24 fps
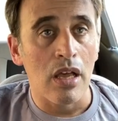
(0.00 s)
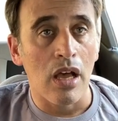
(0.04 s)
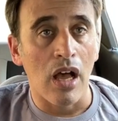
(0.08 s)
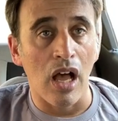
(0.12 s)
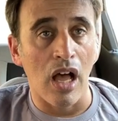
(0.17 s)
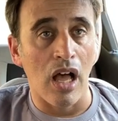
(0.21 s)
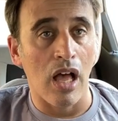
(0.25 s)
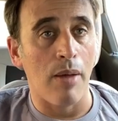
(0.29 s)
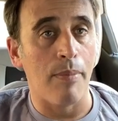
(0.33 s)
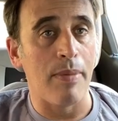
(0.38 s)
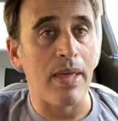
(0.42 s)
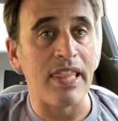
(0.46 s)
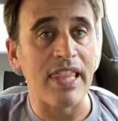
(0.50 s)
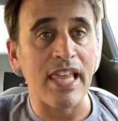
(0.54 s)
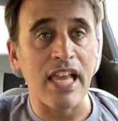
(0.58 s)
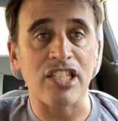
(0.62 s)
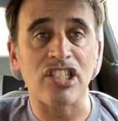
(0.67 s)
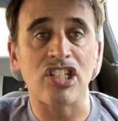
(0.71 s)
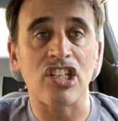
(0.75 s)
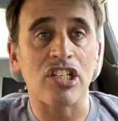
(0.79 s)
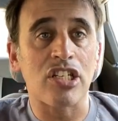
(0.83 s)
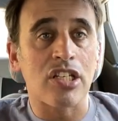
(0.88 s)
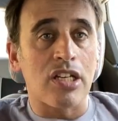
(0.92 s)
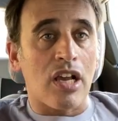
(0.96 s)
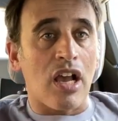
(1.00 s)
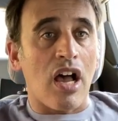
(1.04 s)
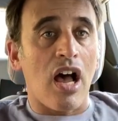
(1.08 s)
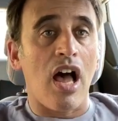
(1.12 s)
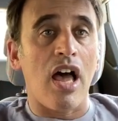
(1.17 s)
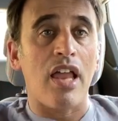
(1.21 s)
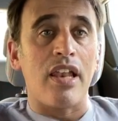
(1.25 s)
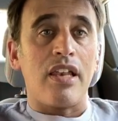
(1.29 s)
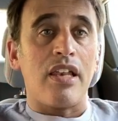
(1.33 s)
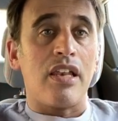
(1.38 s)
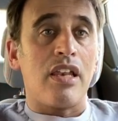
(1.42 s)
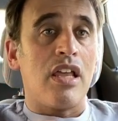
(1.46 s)
Um, and that's just a
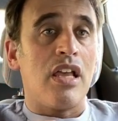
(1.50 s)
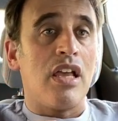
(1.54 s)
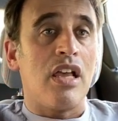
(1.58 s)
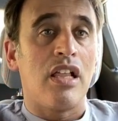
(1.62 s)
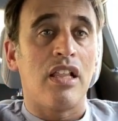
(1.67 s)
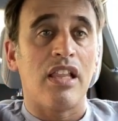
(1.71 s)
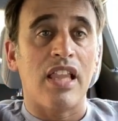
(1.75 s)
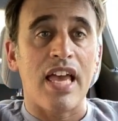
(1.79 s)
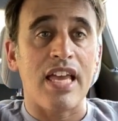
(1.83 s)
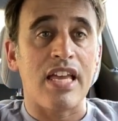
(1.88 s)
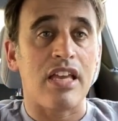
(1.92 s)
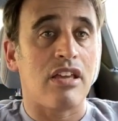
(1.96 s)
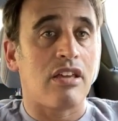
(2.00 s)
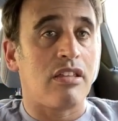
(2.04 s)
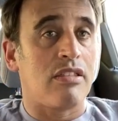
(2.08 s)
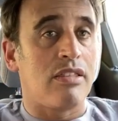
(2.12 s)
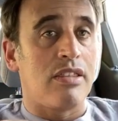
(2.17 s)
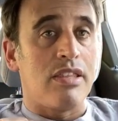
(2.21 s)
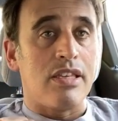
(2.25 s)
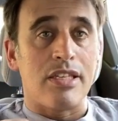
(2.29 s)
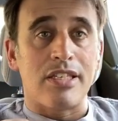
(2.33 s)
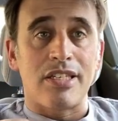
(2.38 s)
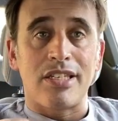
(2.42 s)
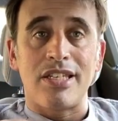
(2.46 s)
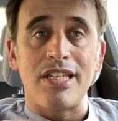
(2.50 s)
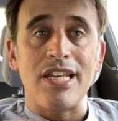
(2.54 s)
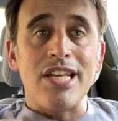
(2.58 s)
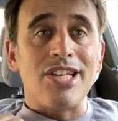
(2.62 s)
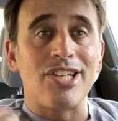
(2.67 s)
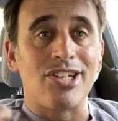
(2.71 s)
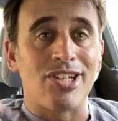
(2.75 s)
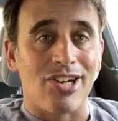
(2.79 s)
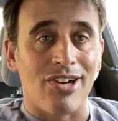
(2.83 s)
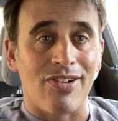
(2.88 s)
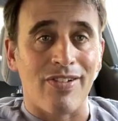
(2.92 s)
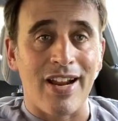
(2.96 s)
cotton like this
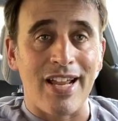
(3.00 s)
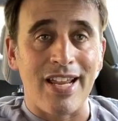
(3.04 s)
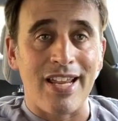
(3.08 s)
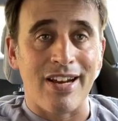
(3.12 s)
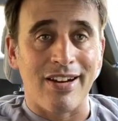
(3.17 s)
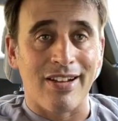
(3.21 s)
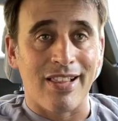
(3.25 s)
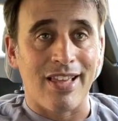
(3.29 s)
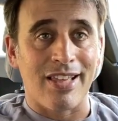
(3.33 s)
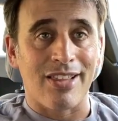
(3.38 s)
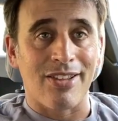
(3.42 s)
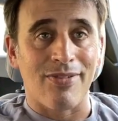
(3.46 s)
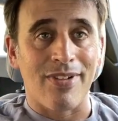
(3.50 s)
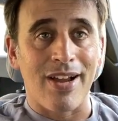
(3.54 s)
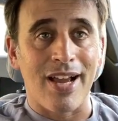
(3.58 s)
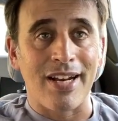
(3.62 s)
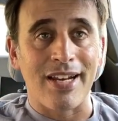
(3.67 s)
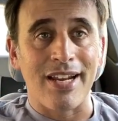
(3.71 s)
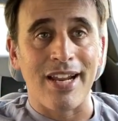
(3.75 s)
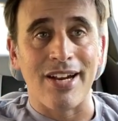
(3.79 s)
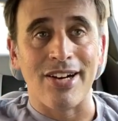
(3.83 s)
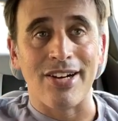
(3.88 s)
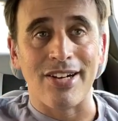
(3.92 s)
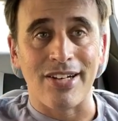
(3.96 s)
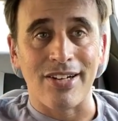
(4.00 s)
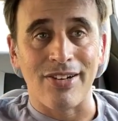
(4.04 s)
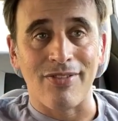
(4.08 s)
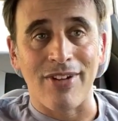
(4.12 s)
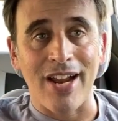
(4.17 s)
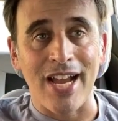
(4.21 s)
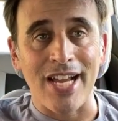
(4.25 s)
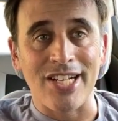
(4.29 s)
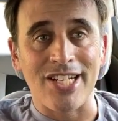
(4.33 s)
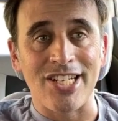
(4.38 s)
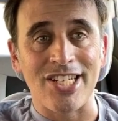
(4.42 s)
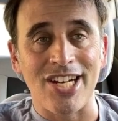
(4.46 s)
t-shirt right here, like the ride, gear,
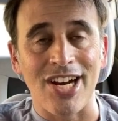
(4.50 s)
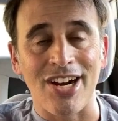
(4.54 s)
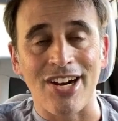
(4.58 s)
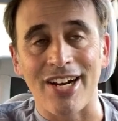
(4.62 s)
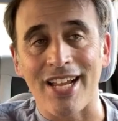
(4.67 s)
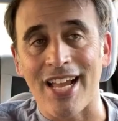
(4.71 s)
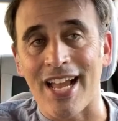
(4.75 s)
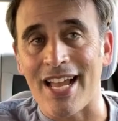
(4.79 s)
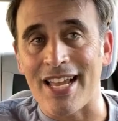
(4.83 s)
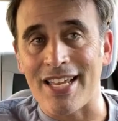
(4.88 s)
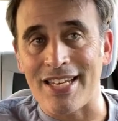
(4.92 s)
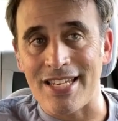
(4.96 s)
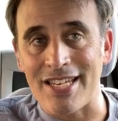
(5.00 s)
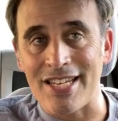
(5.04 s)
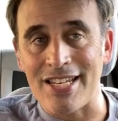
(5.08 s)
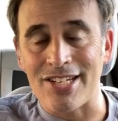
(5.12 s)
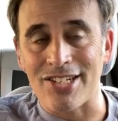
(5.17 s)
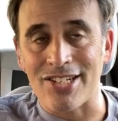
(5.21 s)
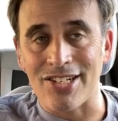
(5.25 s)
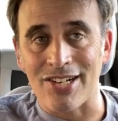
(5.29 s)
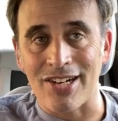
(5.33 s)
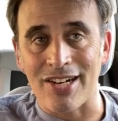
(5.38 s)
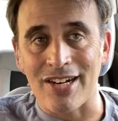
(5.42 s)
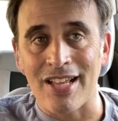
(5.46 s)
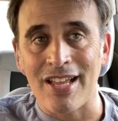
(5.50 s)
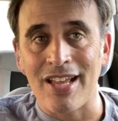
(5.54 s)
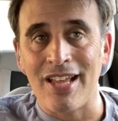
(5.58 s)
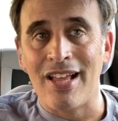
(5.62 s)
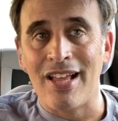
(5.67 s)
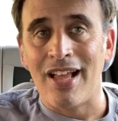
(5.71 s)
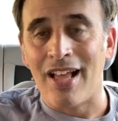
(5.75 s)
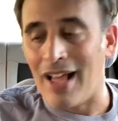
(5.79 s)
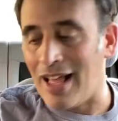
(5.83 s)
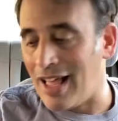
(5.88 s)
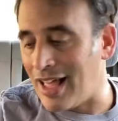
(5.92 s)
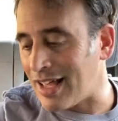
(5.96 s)
share guy t-shirt.
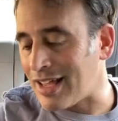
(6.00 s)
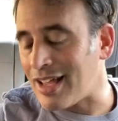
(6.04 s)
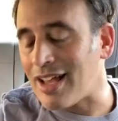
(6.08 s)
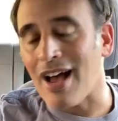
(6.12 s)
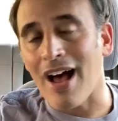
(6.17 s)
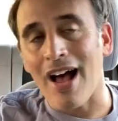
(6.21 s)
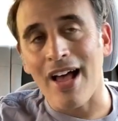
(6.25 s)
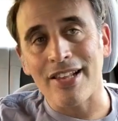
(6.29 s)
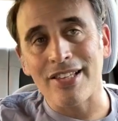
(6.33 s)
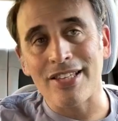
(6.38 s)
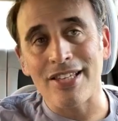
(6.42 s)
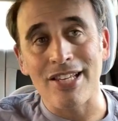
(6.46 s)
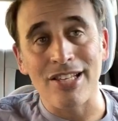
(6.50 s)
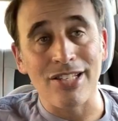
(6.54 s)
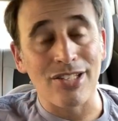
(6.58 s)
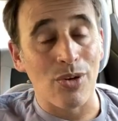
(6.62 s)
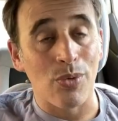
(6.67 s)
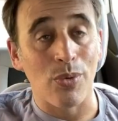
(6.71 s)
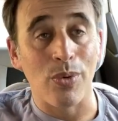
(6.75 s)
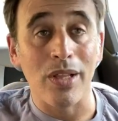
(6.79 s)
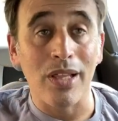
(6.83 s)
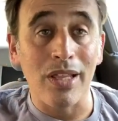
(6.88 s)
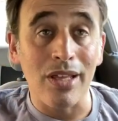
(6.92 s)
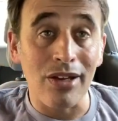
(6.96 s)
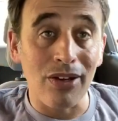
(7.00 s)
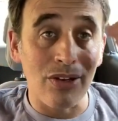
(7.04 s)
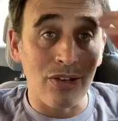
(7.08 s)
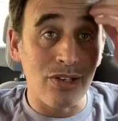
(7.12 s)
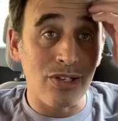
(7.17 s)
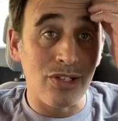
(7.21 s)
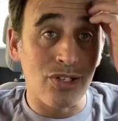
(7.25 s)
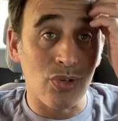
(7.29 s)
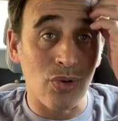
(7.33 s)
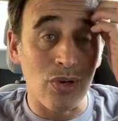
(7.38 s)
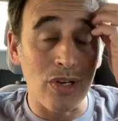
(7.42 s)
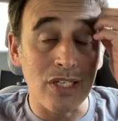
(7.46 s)
Uh, cotton is a really
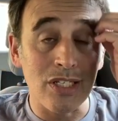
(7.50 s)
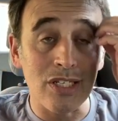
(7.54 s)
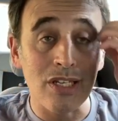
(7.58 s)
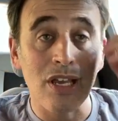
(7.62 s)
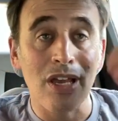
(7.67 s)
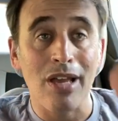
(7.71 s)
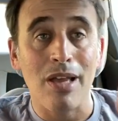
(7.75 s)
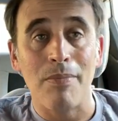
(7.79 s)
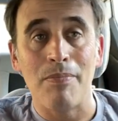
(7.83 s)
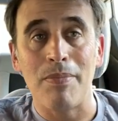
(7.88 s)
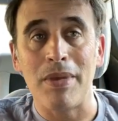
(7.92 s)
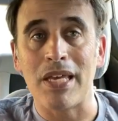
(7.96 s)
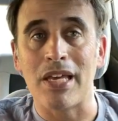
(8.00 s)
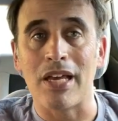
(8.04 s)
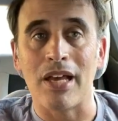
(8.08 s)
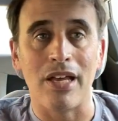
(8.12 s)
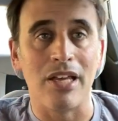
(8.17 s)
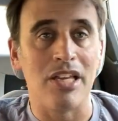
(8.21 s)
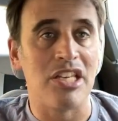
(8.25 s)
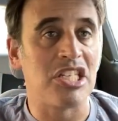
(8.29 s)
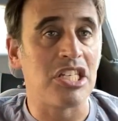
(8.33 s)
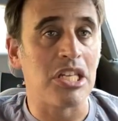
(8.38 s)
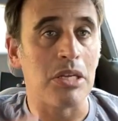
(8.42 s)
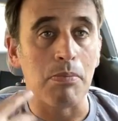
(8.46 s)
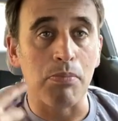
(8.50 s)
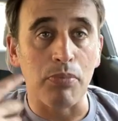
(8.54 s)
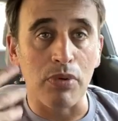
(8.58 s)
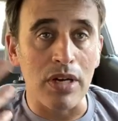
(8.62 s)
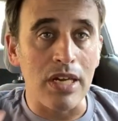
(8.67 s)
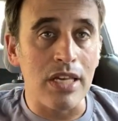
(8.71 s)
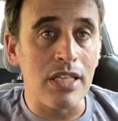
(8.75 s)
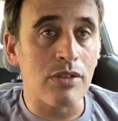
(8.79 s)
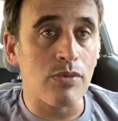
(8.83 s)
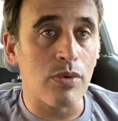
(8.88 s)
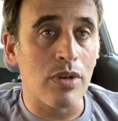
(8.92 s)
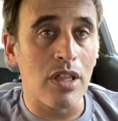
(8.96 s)
good choice because it
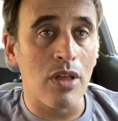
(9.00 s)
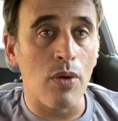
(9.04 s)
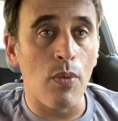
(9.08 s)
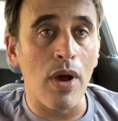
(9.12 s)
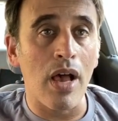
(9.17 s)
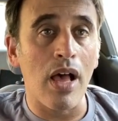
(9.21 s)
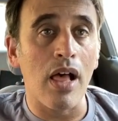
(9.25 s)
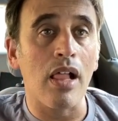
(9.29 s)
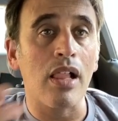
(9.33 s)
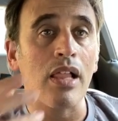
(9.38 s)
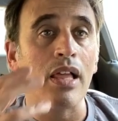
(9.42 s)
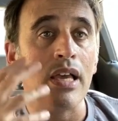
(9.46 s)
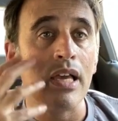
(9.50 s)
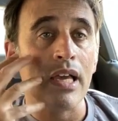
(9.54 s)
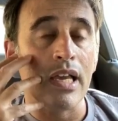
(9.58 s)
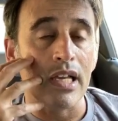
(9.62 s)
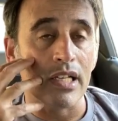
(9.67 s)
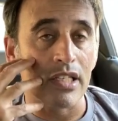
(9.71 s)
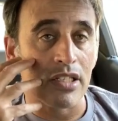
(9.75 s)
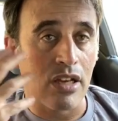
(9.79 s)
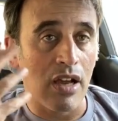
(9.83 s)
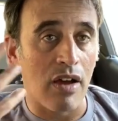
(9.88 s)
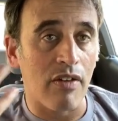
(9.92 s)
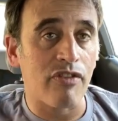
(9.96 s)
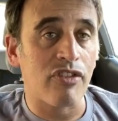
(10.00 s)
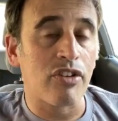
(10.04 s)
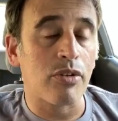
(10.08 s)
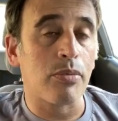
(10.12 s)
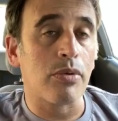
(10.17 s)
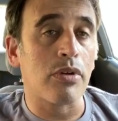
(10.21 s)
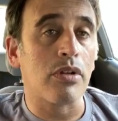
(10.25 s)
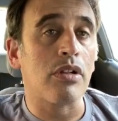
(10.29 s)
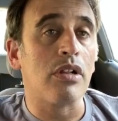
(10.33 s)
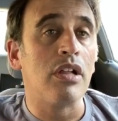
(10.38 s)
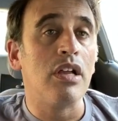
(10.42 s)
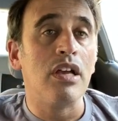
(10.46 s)
breathes really well, it's
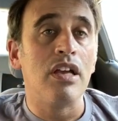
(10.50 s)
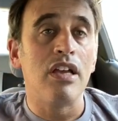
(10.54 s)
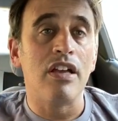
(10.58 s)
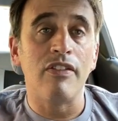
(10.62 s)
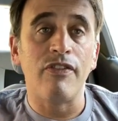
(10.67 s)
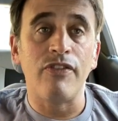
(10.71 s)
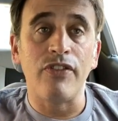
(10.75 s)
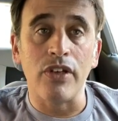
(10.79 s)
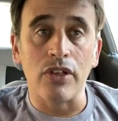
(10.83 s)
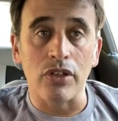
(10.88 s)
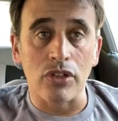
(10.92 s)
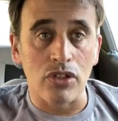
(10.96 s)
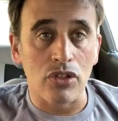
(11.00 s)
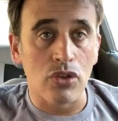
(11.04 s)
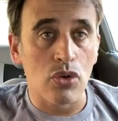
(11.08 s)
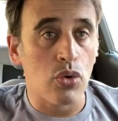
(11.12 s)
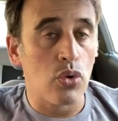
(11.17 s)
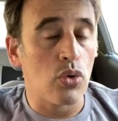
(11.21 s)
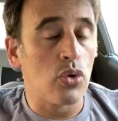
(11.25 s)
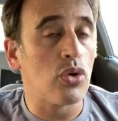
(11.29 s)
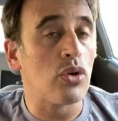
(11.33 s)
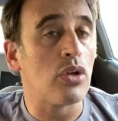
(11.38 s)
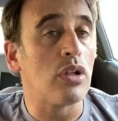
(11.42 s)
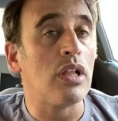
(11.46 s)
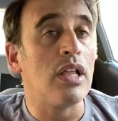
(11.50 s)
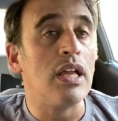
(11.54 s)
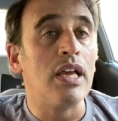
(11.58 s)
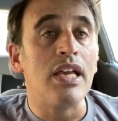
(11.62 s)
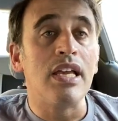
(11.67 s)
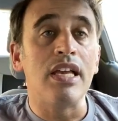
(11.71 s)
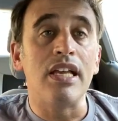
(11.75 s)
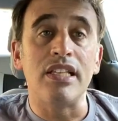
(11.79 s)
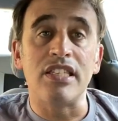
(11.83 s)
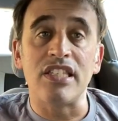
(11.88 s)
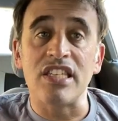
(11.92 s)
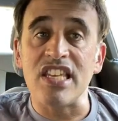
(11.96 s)
comfortable, it feels cool,
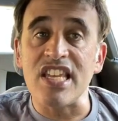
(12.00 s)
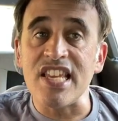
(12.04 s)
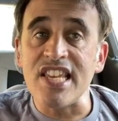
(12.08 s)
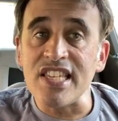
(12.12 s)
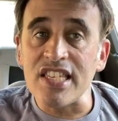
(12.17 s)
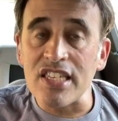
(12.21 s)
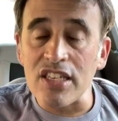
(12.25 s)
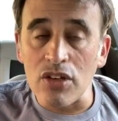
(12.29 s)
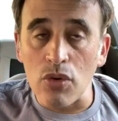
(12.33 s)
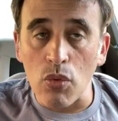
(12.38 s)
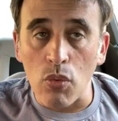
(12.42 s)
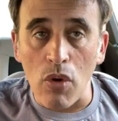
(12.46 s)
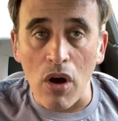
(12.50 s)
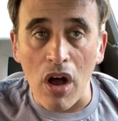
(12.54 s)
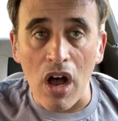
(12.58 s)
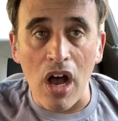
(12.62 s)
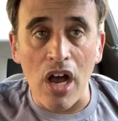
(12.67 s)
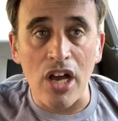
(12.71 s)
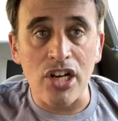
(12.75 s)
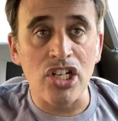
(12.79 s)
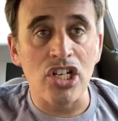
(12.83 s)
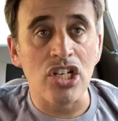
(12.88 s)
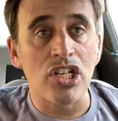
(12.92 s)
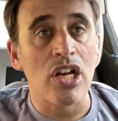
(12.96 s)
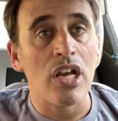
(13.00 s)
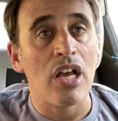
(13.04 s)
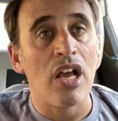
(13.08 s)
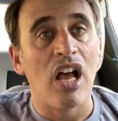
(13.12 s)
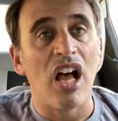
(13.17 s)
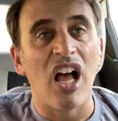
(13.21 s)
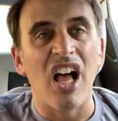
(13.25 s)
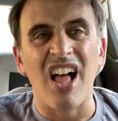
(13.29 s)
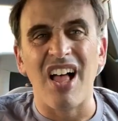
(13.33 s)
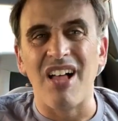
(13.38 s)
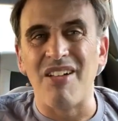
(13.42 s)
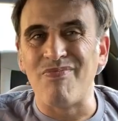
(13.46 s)
it's easy to wash,
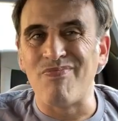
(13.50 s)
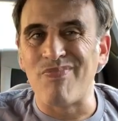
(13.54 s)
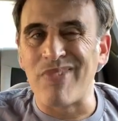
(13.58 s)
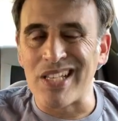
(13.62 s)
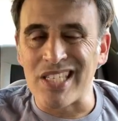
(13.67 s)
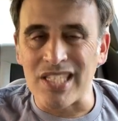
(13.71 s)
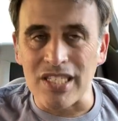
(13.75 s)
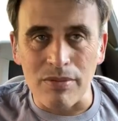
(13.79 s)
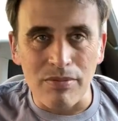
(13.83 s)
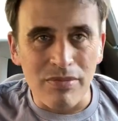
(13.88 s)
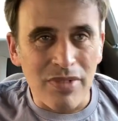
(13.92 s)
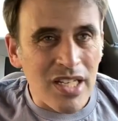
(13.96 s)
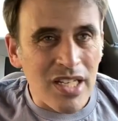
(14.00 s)
um, but some